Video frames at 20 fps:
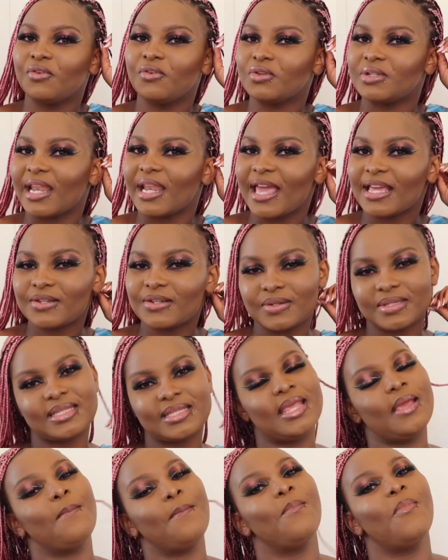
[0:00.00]
you'd like to
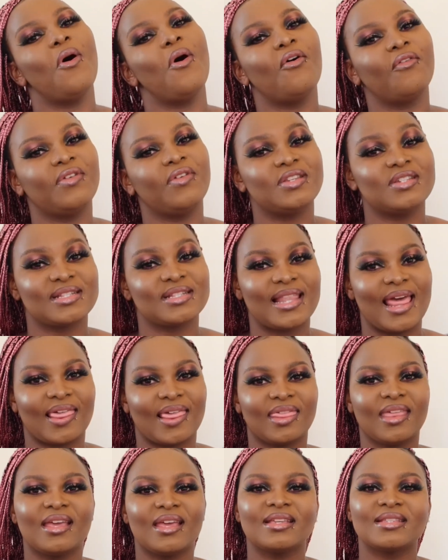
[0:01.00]
see more videos like
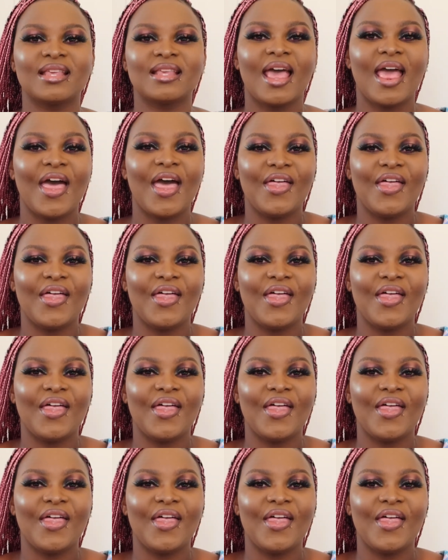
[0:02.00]
this.